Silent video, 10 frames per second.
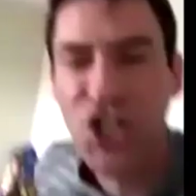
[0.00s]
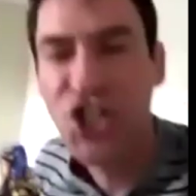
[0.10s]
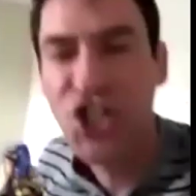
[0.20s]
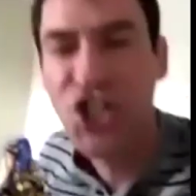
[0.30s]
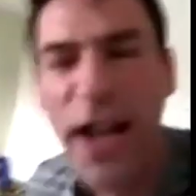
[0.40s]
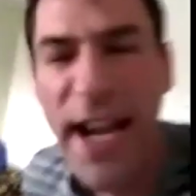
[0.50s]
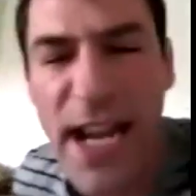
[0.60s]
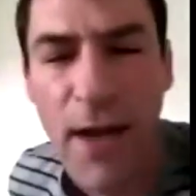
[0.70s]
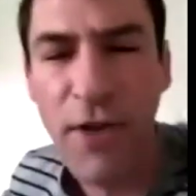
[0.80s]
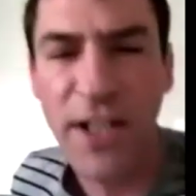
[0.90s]
showed
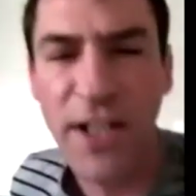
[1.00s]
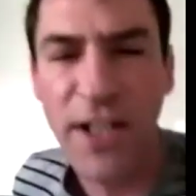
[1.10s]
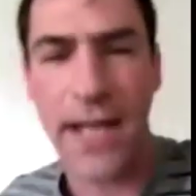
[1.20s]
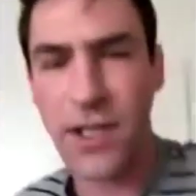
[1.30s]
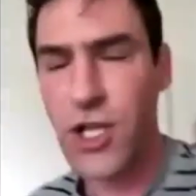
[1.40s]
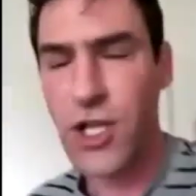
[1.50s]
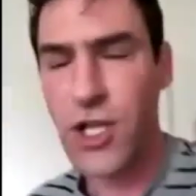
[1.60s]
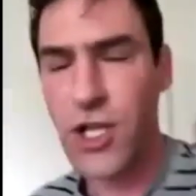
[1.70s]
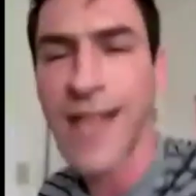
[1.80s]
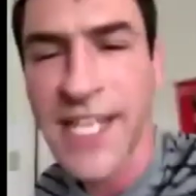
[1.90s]
any of us it. You
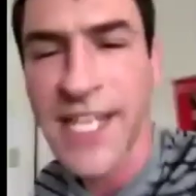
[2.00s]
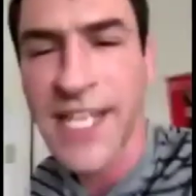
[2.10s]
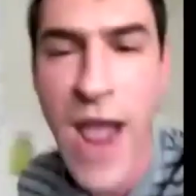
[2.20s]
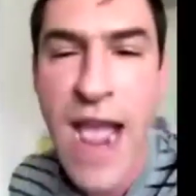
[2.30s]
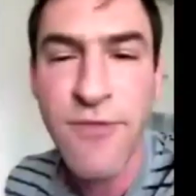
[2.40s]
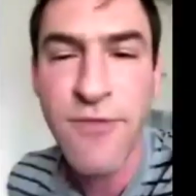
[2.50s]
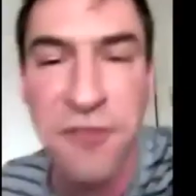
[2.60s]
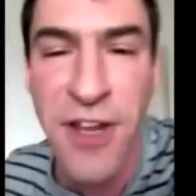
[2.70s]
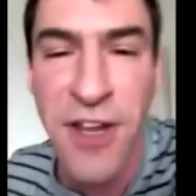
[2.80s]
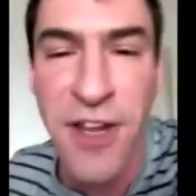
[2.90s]
act like you have it
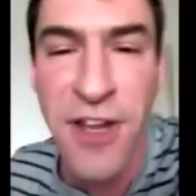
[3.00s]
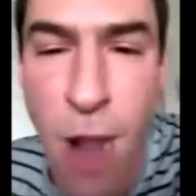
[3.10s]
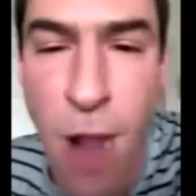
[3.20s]
figured out.